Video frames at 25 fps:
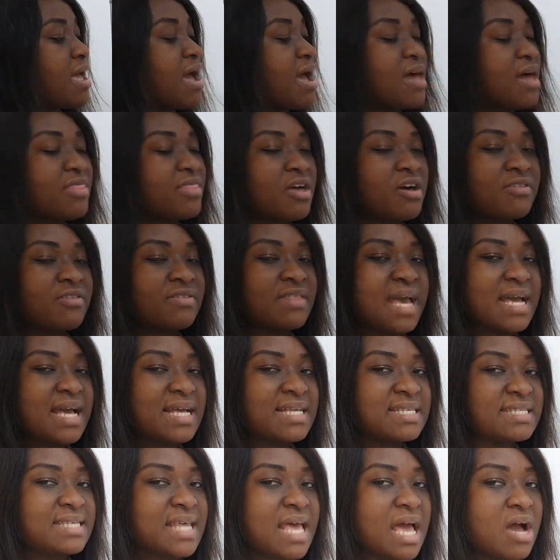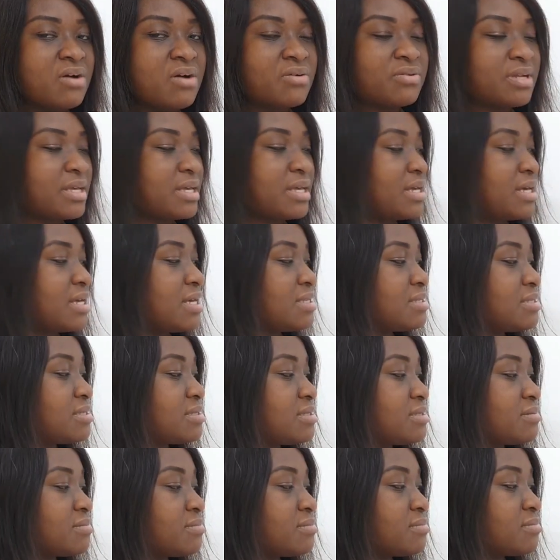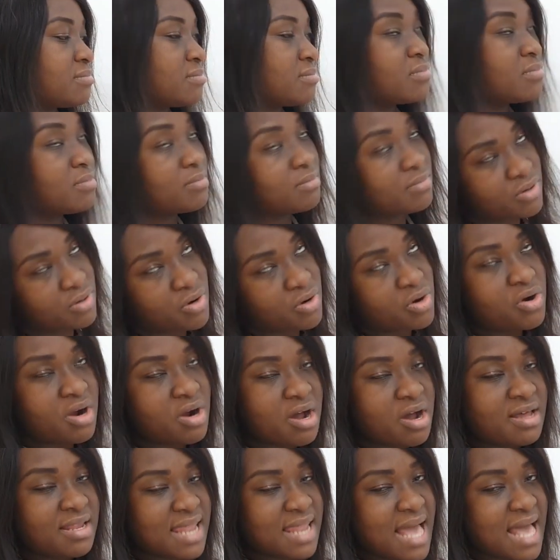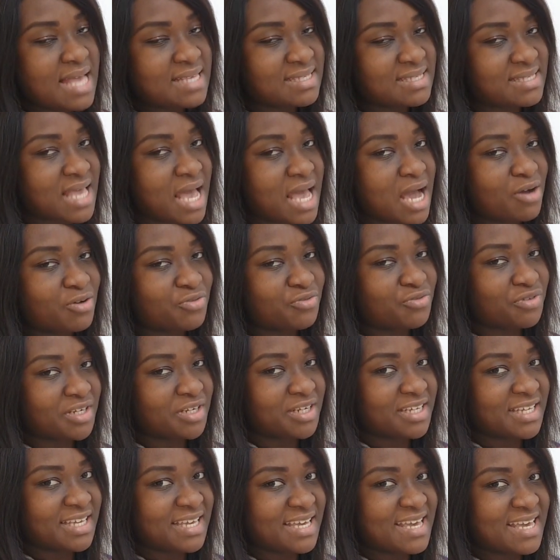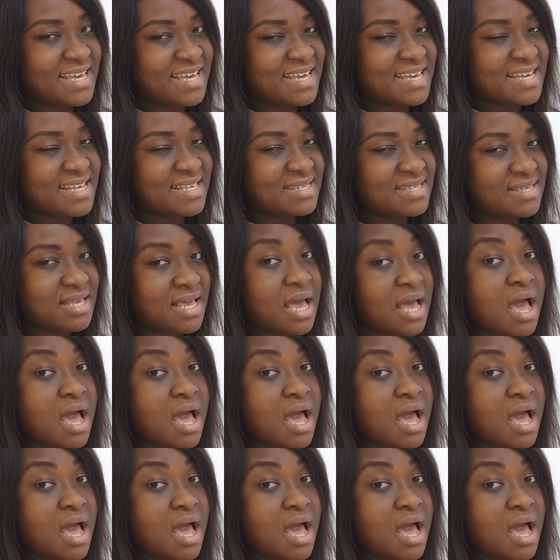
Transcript: And our next sound is, or our last sound really, is